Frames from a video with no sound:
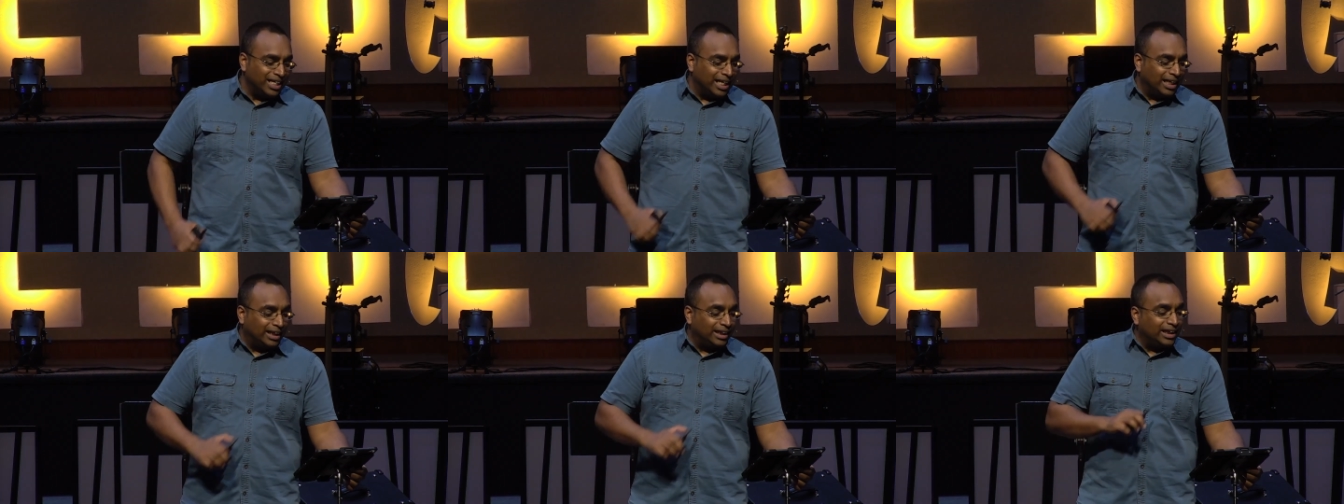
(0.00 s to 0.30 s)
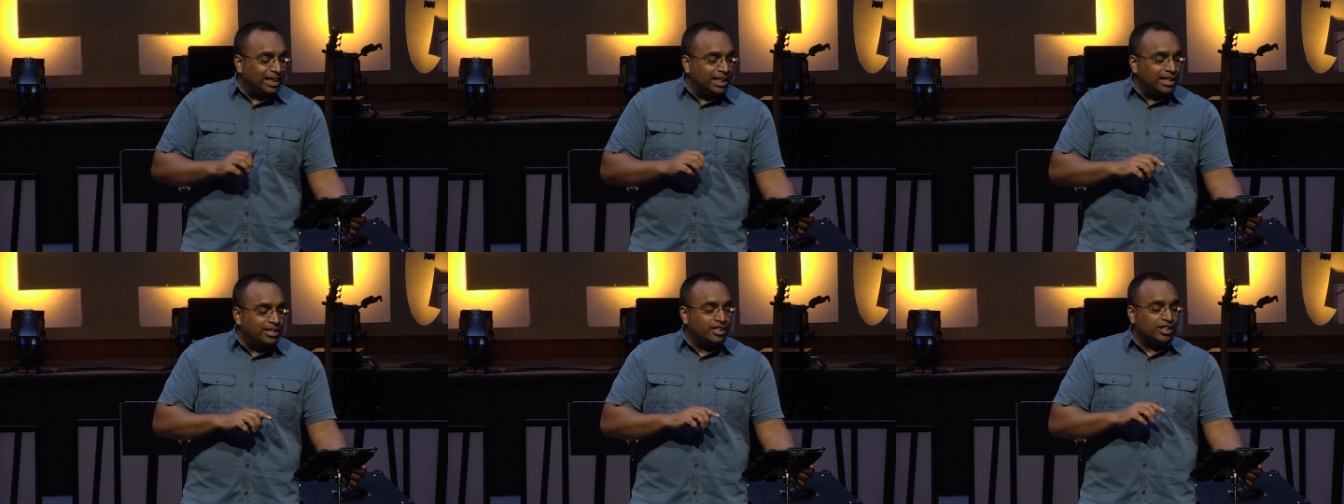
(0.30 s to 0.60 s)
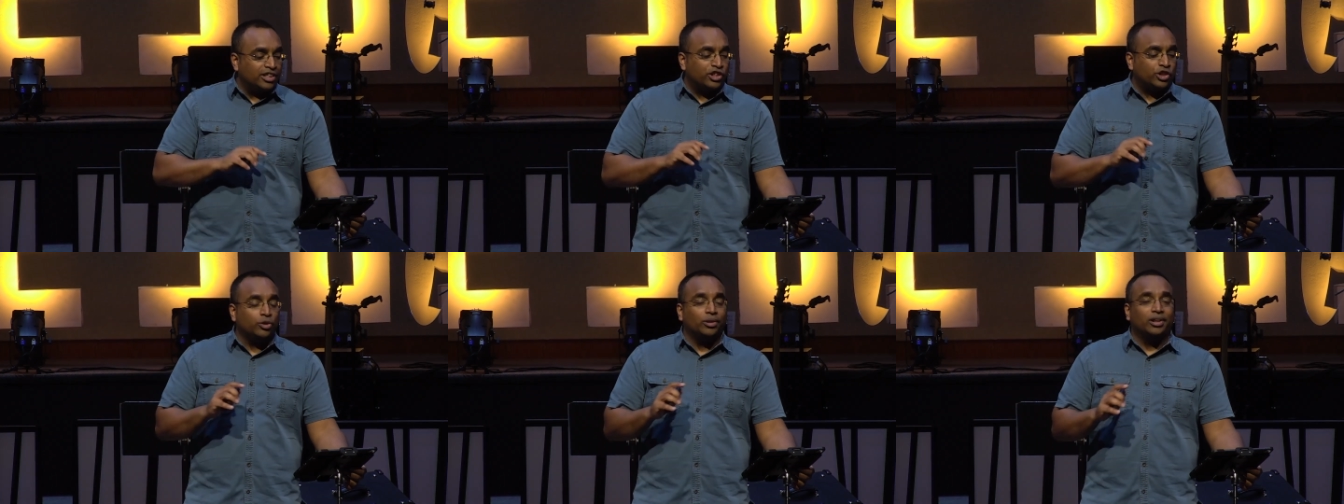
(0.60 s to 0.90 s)
it leads
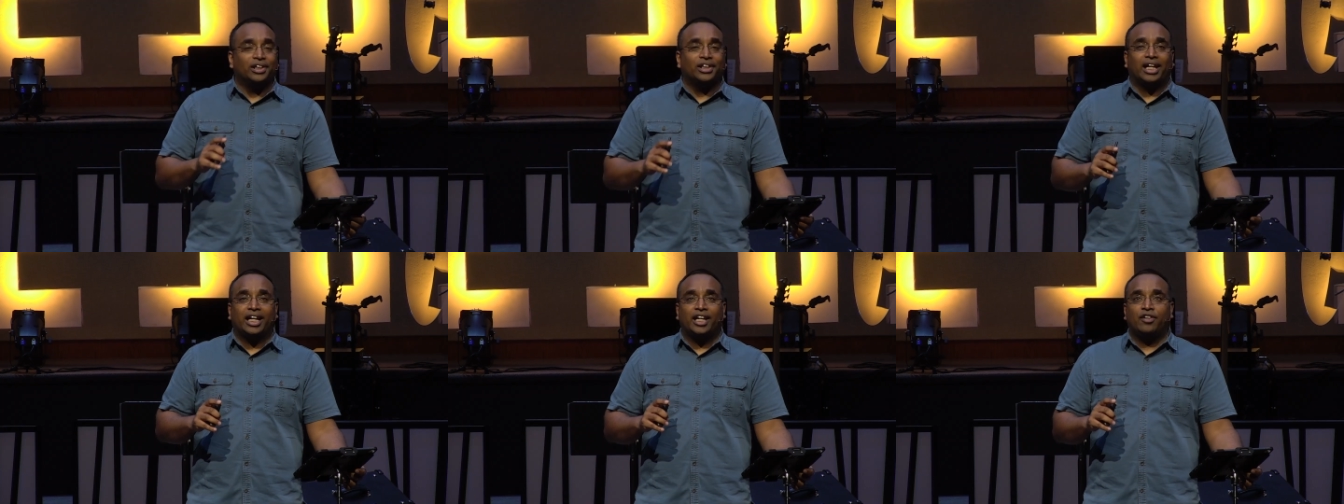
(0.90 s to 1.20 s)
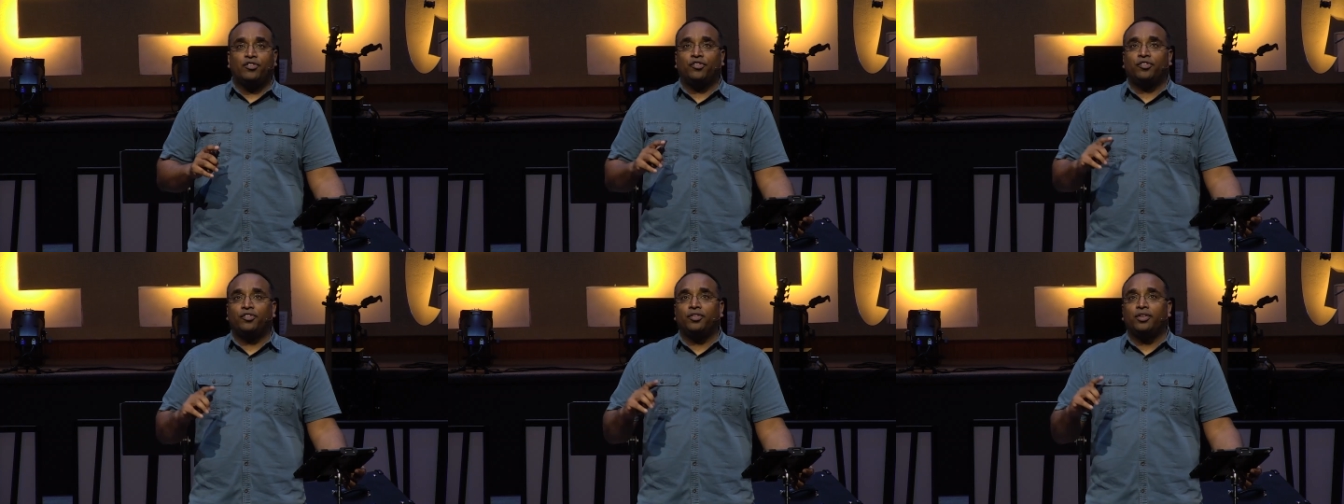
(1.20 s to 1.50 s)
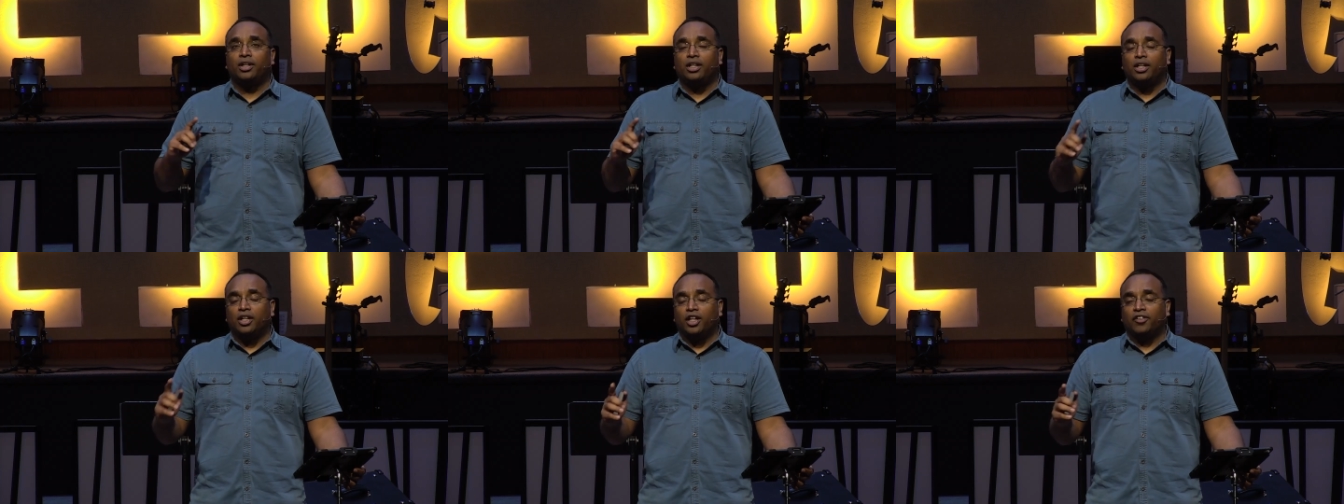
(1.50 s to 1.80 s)
us to a life
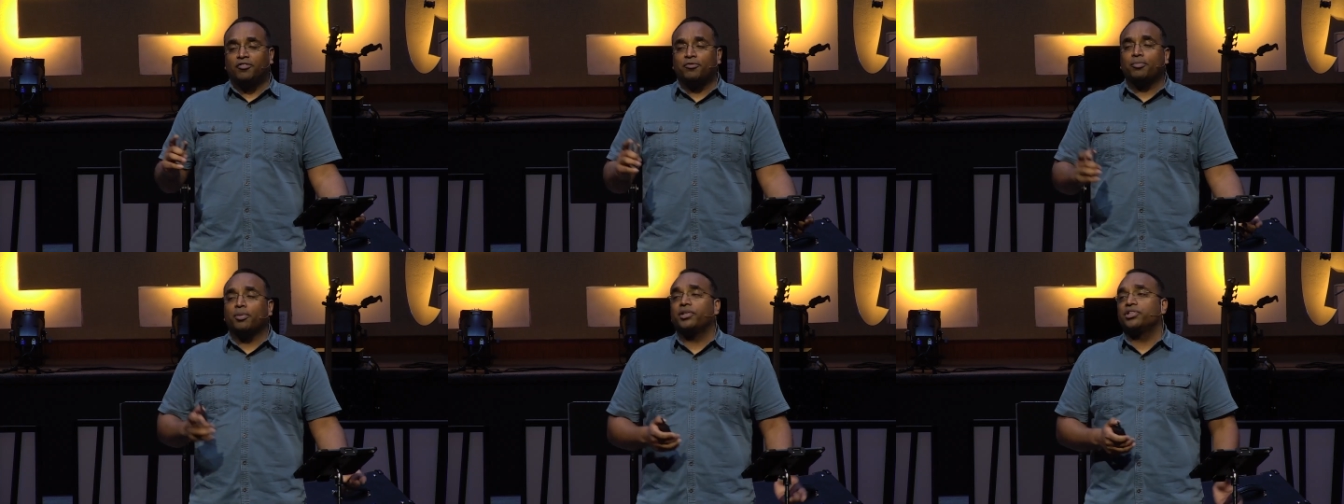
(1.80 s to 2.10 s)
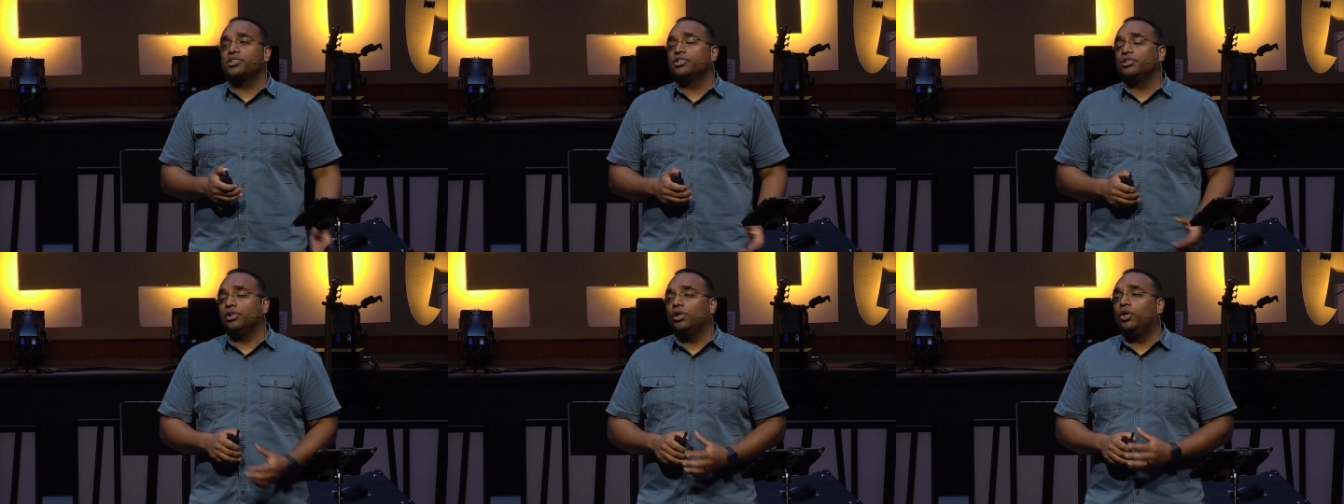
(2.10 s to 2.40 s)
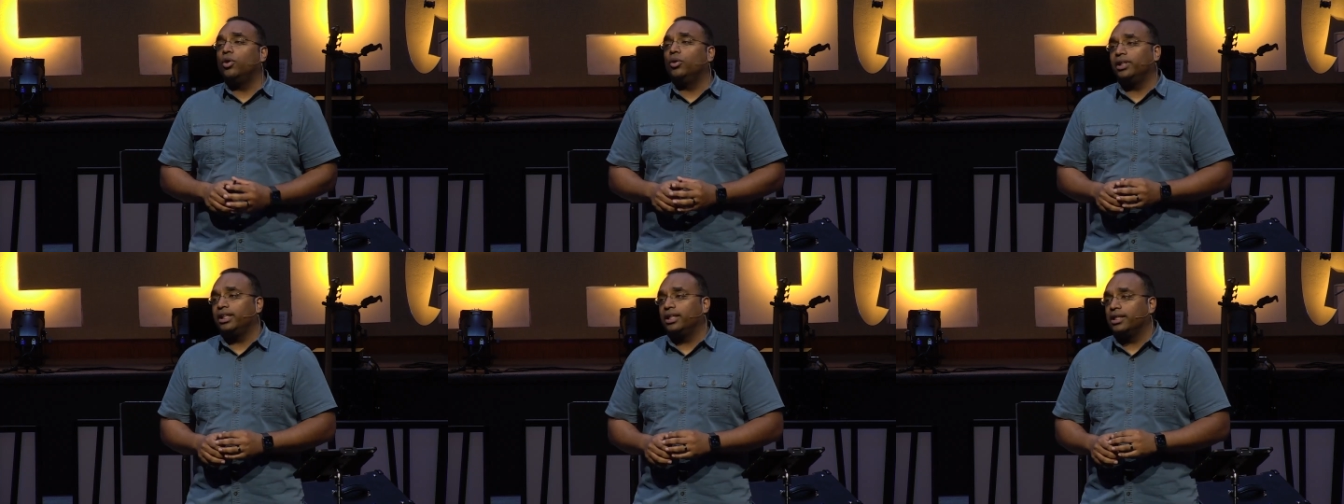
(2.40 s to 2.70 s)
of personal
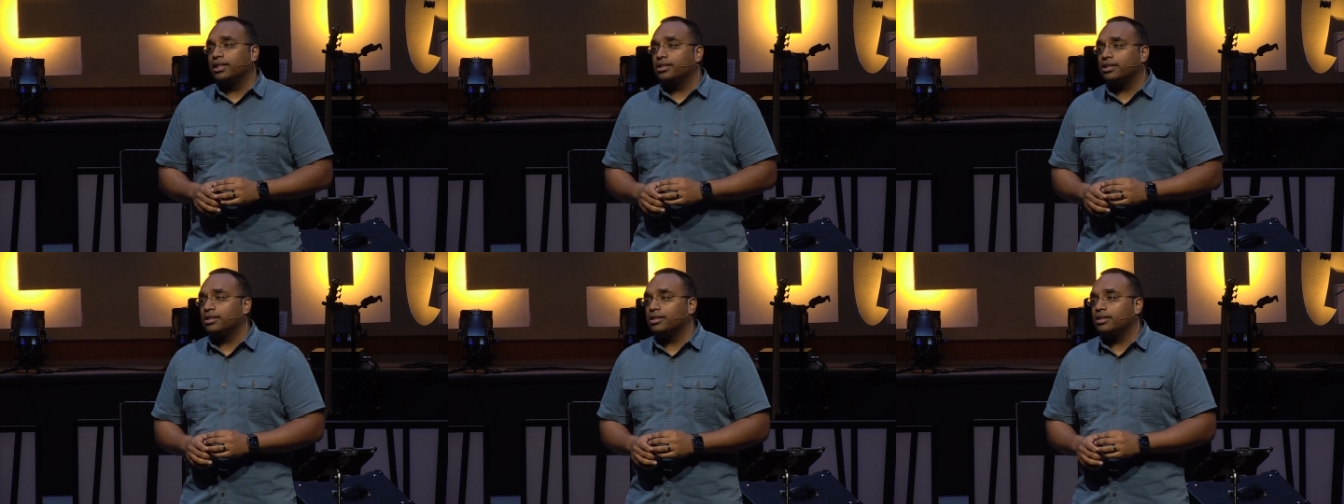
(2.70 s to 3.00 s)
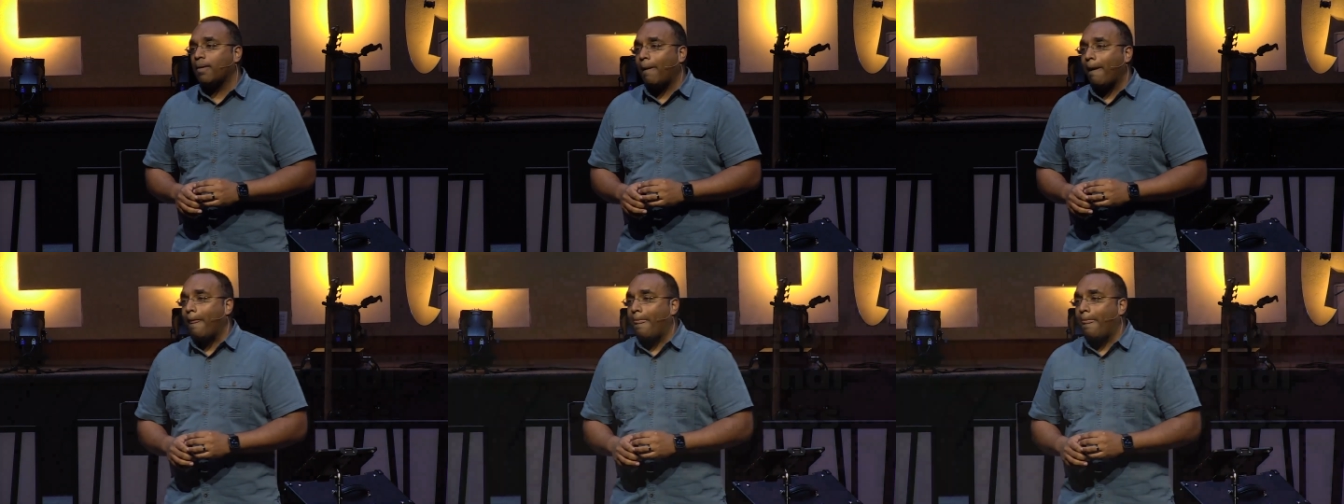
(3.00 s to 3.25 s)
holiness.